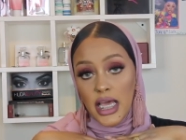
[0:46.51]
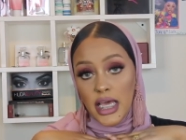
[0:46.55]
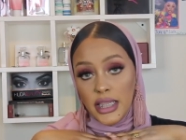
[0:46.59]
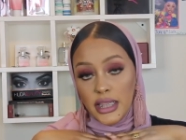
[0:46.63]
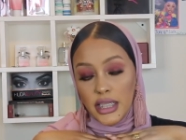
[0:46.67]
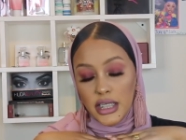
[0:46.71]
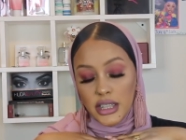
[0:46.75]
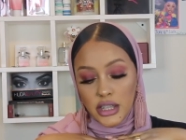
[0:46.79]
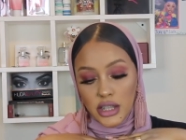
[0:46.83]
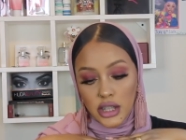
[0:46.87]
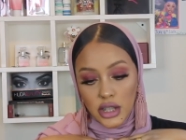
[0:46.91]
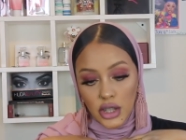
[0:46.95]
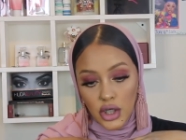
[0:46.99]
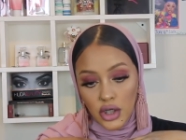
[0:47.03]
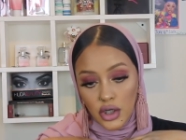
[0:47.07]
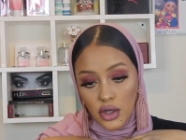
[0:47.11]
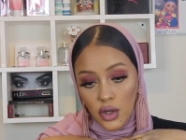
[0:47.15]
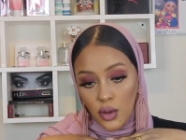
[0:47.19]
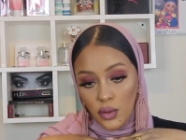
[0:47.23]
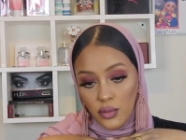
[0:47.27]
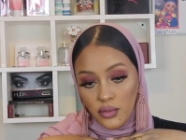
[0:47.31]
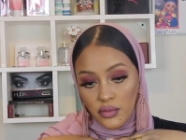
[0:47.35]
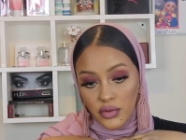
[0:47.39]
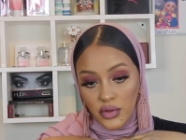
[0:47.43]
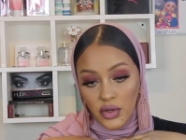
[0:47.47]
this look
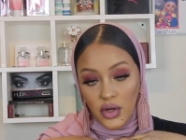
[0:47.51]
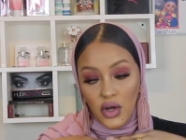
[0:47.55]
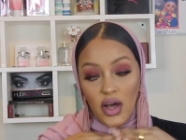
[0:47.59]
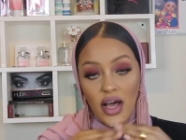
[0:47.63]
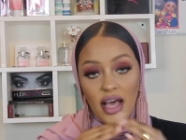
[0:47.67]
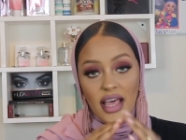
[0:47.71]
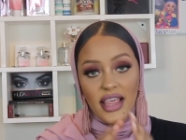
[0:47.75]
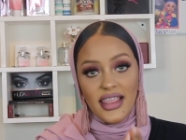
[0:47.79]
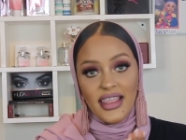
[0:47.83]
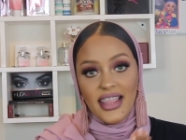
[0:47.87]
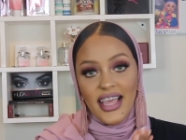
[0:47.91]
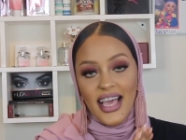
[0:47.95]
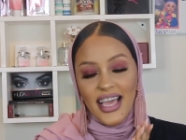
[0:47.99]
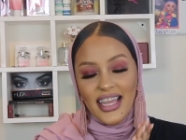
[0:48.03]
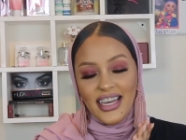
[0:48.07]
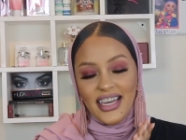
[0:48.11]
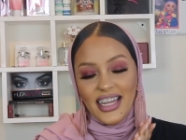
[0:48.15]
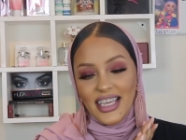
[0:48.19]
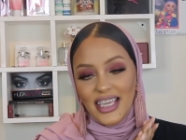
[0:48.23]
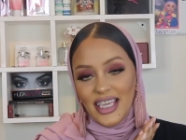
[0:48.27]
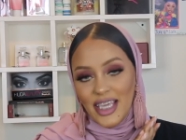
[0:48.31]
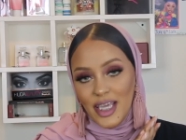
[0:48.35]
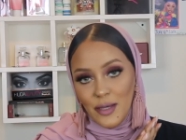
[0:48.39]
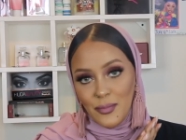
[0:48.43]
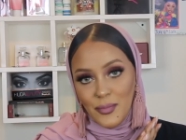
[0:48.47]
overall,
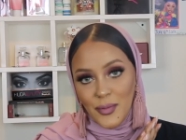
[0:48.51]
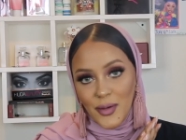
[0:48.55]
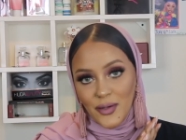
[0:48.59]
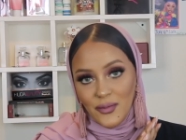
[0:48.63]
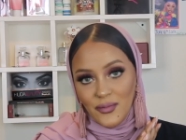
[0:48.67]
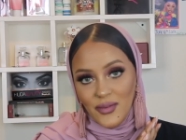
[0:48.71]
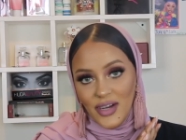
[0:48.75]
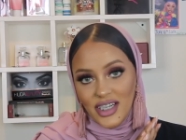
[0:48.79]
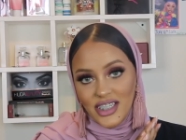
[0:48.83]
then keep on